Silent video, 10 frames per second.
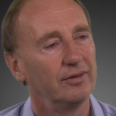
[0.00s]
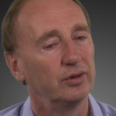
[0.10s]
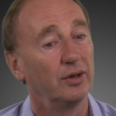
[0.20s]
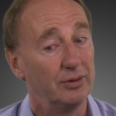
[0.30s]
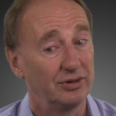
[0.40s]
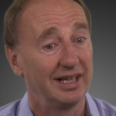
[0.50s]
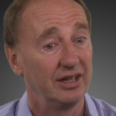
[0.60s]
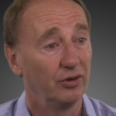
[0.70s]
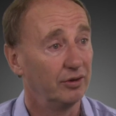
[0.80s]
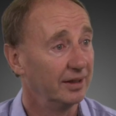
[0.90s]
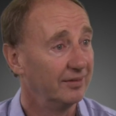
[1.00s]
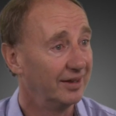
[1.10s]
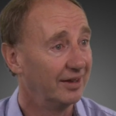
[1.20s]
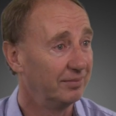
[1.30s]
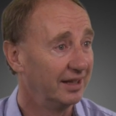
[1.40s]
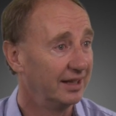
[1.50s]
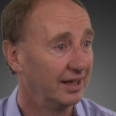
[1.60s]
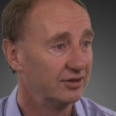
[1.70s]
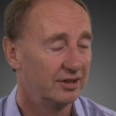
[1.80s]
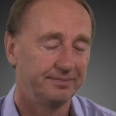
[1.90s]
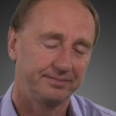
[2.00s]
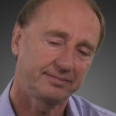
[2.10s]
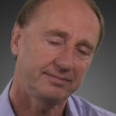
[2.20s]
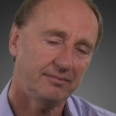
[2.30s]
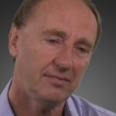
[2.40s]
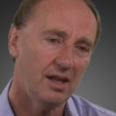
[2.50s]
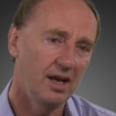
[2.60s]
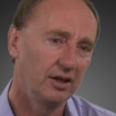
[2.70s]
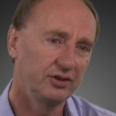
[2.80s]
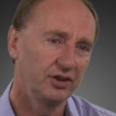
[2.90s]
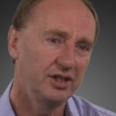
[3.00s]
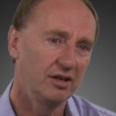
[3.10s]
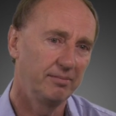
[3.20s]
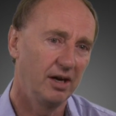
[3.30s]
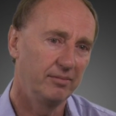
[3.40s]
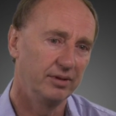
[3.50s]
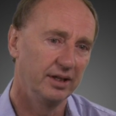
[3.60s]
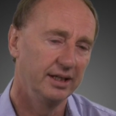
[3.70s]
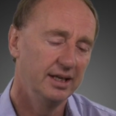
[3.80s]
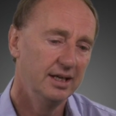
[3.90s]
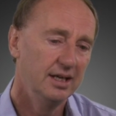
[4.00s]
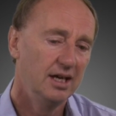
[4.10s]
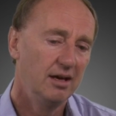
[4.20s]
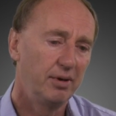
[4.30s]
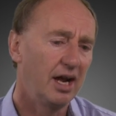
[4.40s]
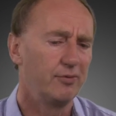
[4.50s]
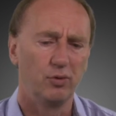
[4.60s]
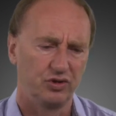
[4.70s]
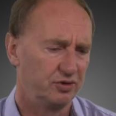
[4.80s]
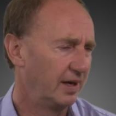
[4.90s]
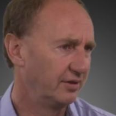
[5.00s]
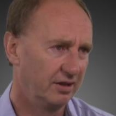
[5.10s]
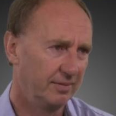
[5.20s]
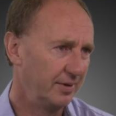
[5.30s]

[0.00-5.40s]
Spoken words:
I mean, although he was getting on a bit when I played against him. I was just a young pup, really. But I've always respected him.